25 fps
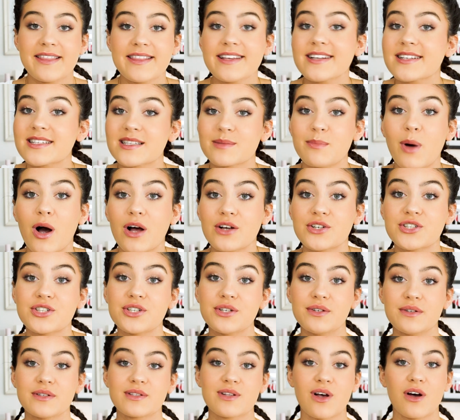had these smart
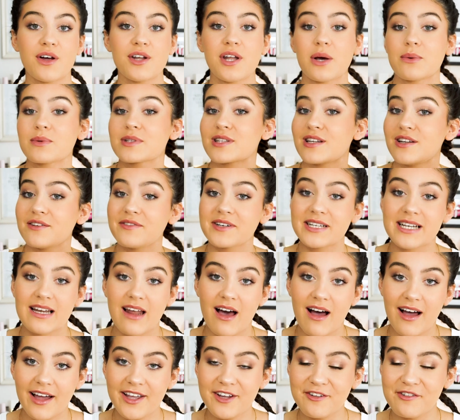shoes on, I was loving
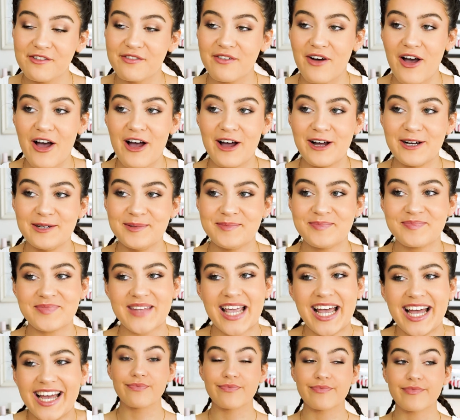life.
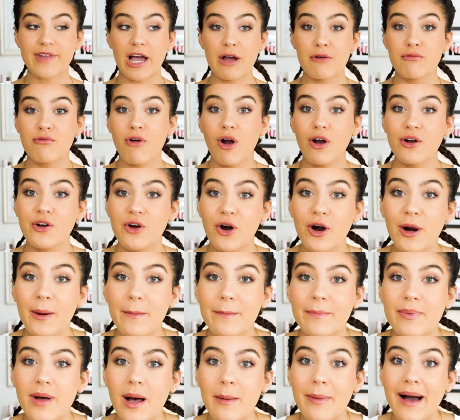I rock
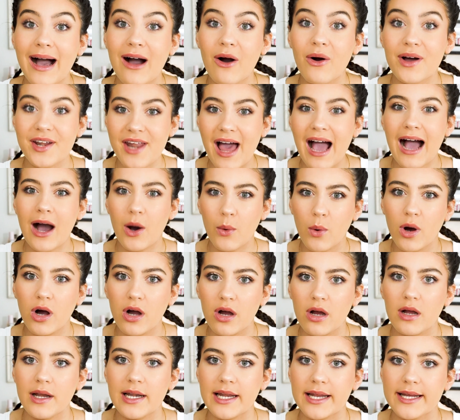up about an hour
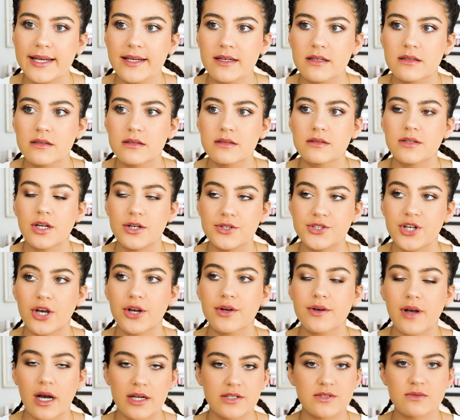early, no
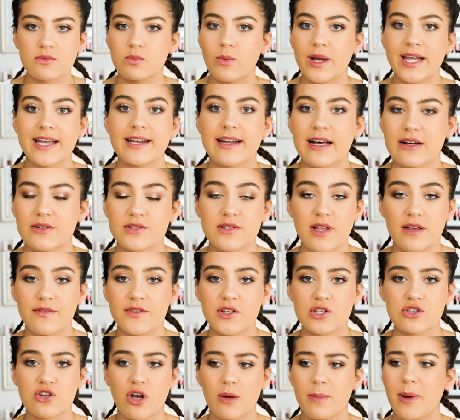joke. I just waited outside
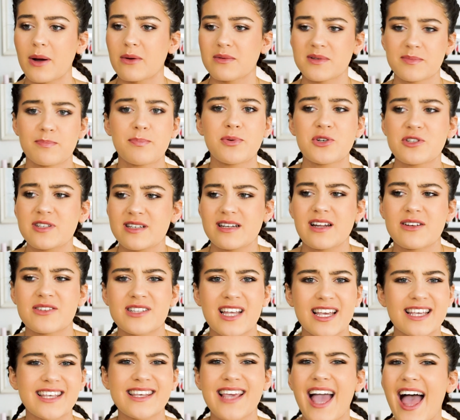the shop. I was buzzing. I was
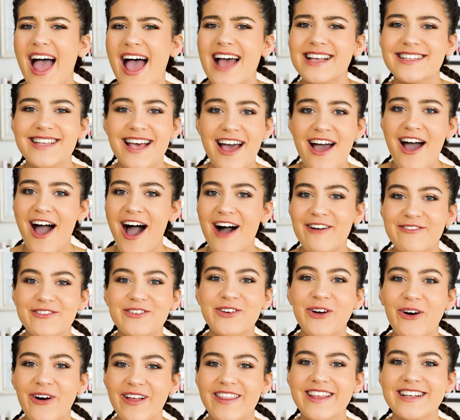like, yes, I've
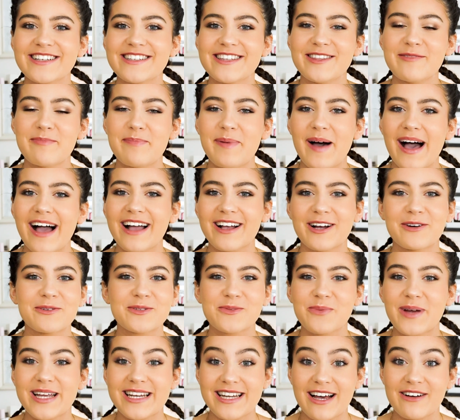got this in the bag. I
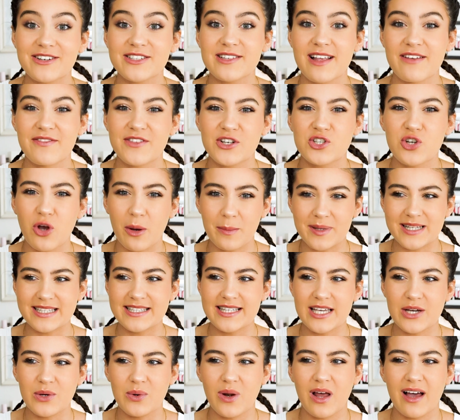was waiting outside the shop
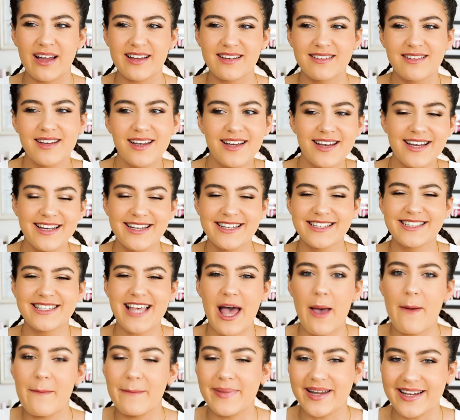until like
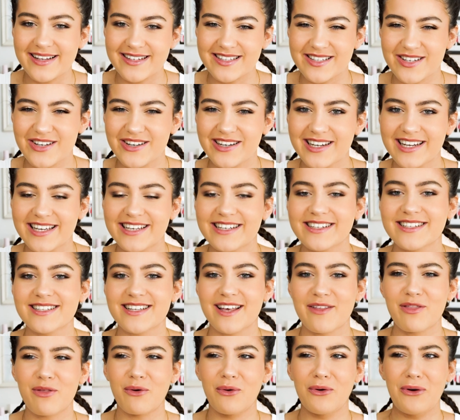10 minutes early because
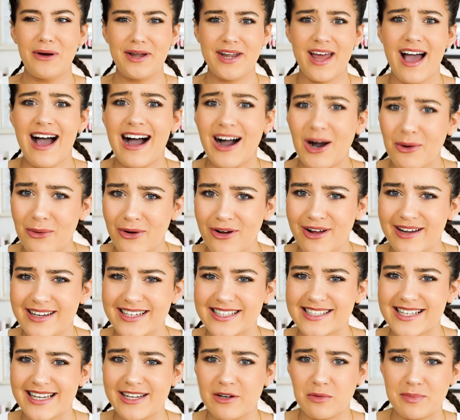I thought an hour early
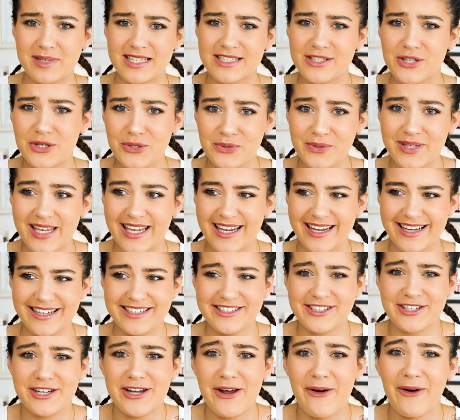is a little bit too
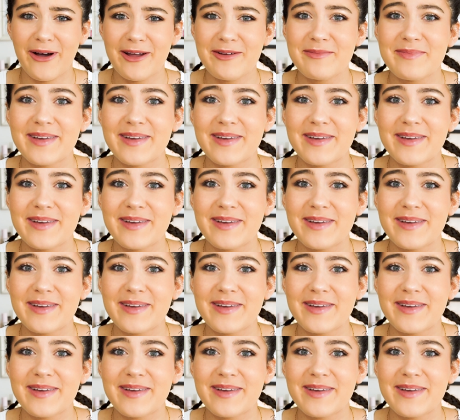keen, do you know what I